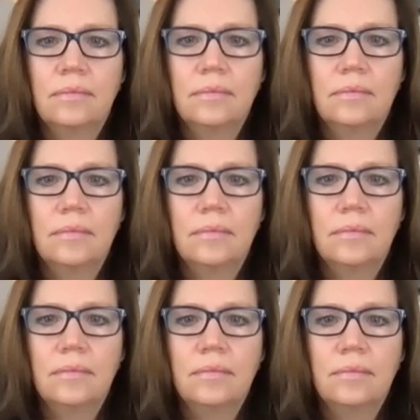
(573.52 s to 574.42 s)

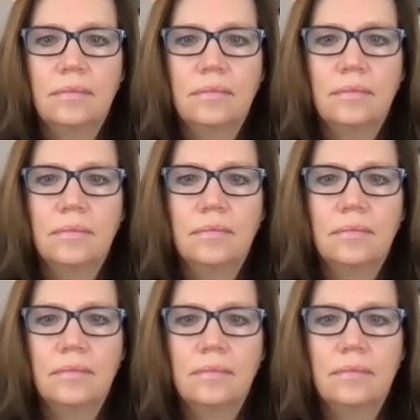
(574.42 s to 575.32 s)

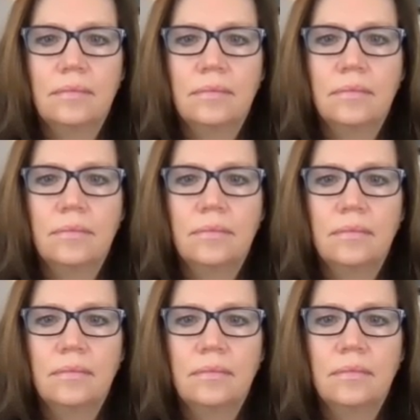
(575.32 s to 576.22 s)

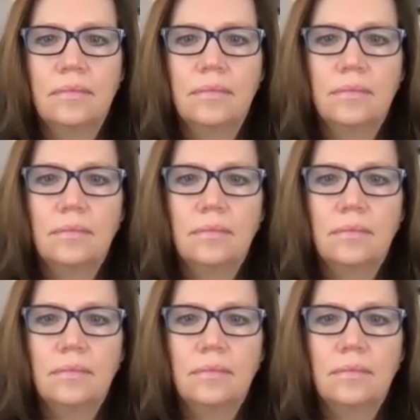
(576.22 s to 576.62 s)
This person isn't speaking.